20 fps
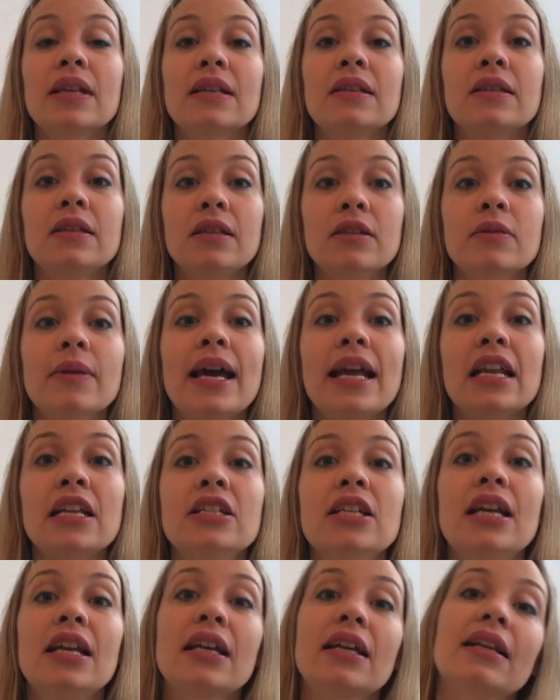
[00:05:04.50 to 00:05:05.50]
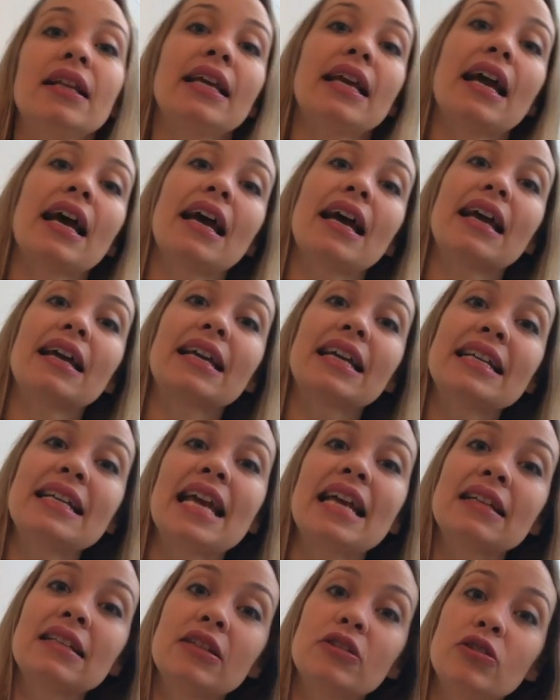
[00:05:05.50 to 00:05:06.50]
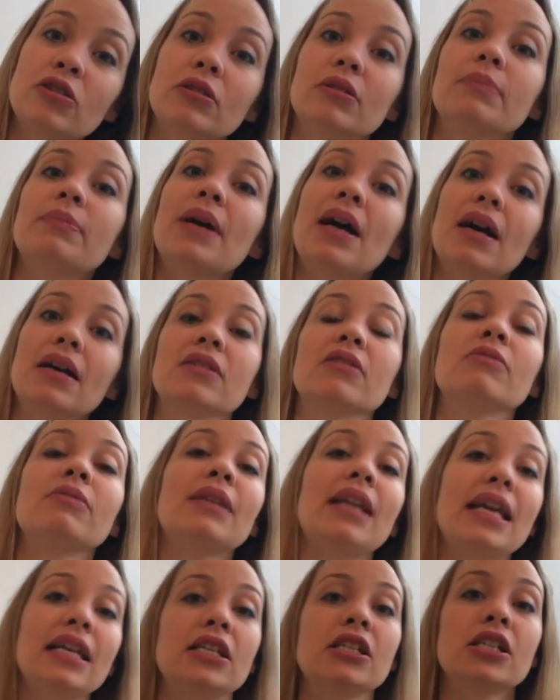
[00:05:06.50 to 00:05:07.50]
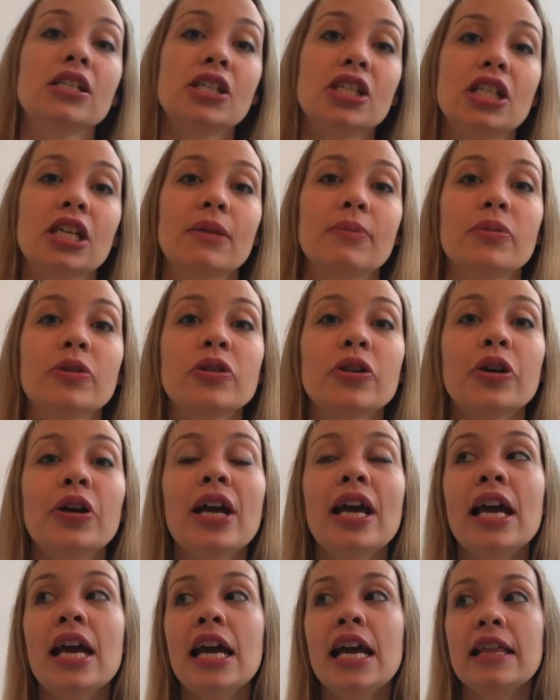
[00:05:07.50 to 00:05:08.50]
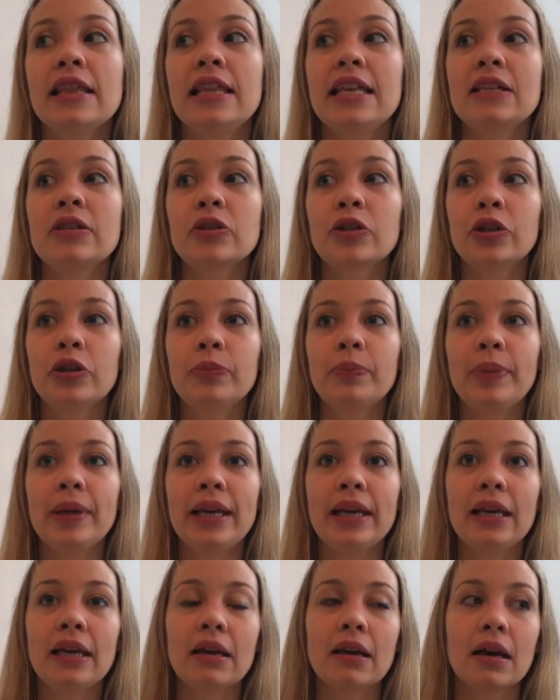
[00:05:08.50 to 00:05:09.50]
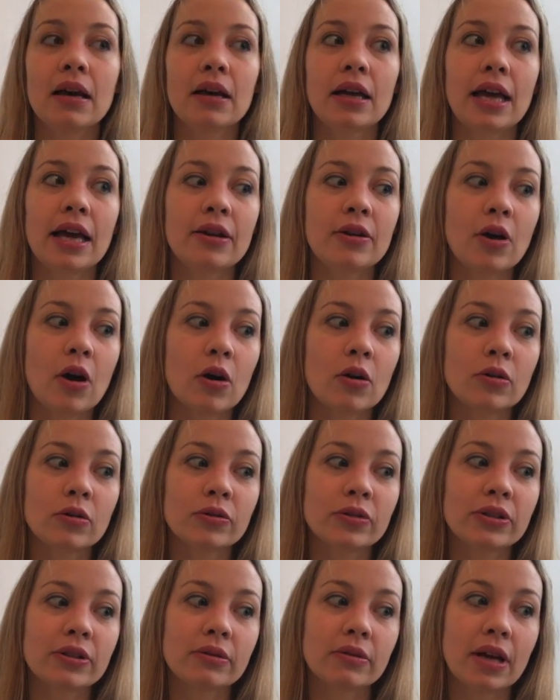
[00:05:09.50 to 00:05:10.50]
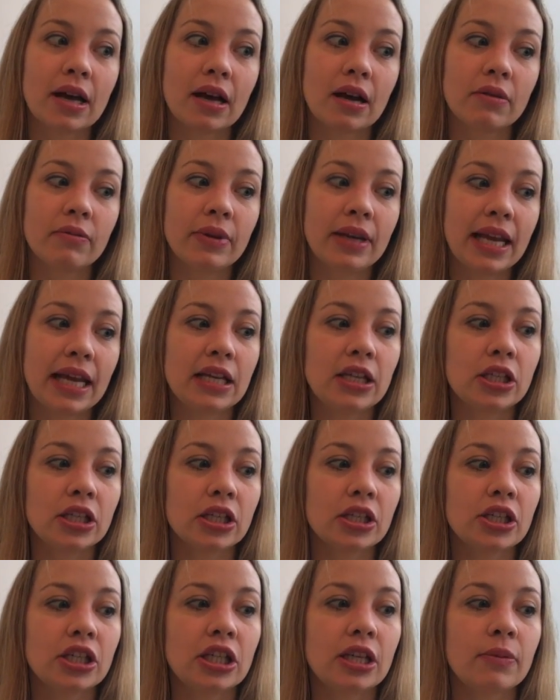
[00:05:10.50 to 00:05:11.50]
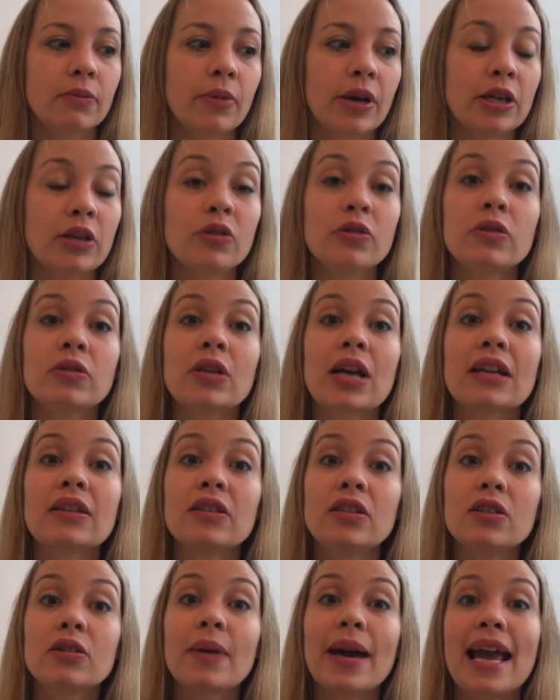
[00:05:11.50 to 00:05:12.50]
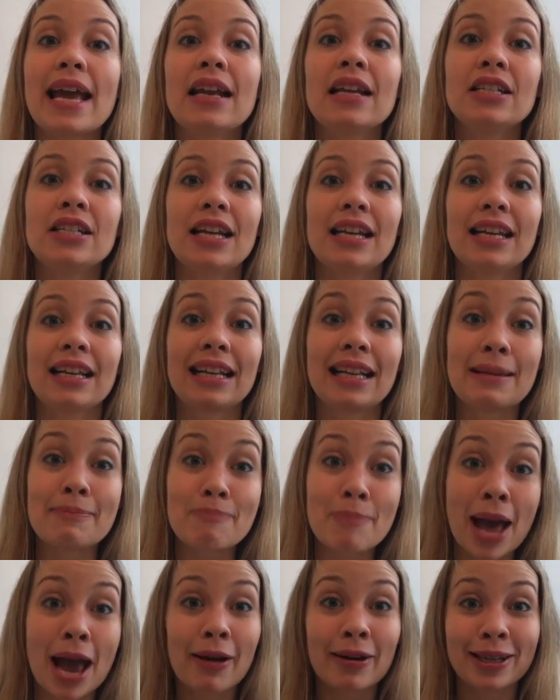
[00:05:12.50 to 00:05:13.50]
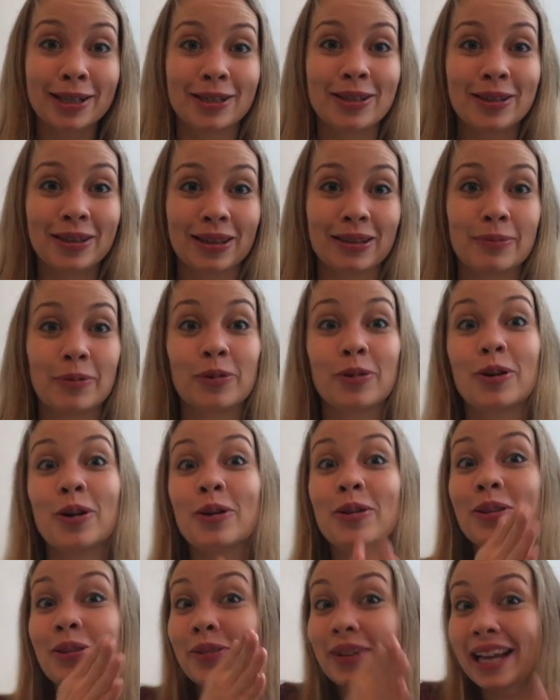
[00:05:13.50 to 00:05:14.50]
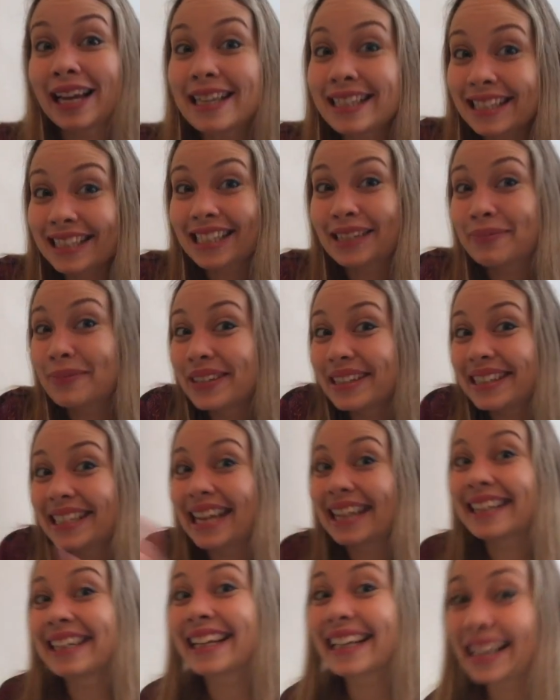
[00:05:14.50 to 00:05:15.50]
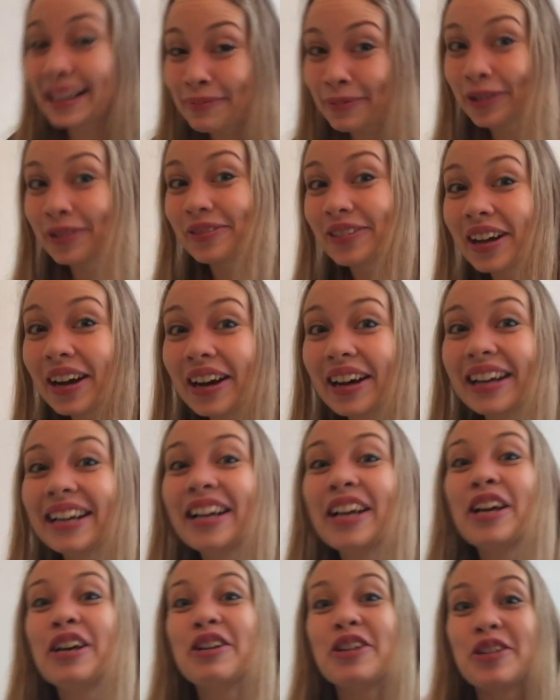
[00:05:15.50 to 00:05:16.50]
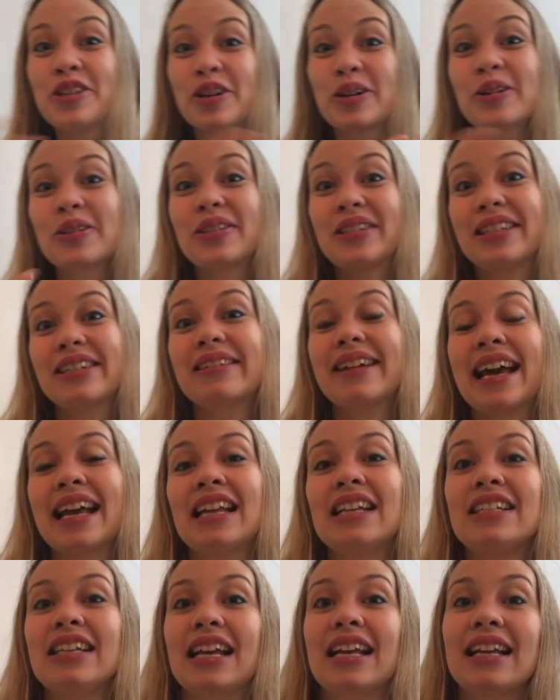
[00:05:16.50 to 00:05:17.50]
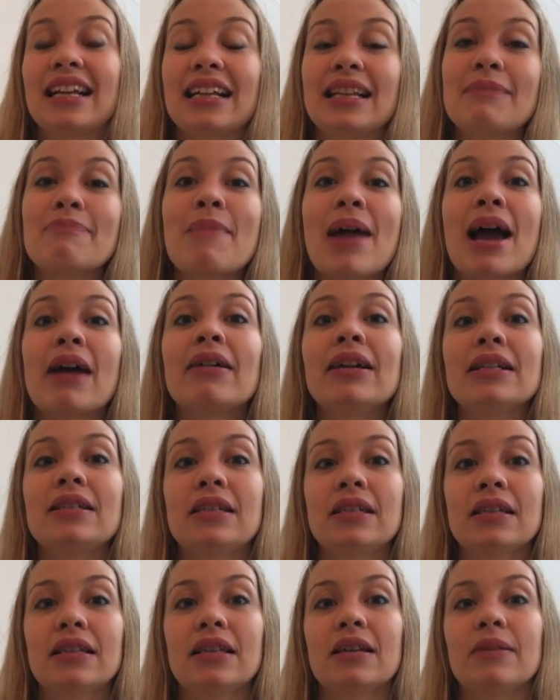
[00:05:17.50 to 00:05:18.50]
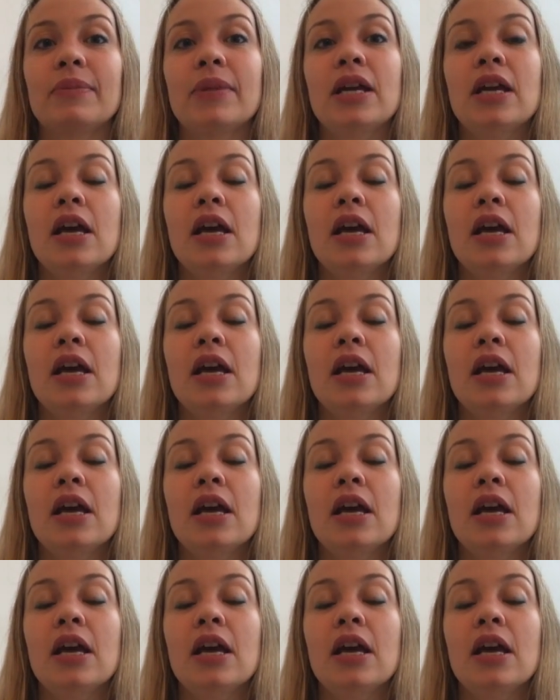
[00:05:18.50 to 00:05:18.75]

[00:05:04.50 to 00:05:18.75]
they're still energetically connected to a past relationship. So this could be an old relationship where you are still energetically married to them. Although the relationship has technically moved on, you're still energetically married to them.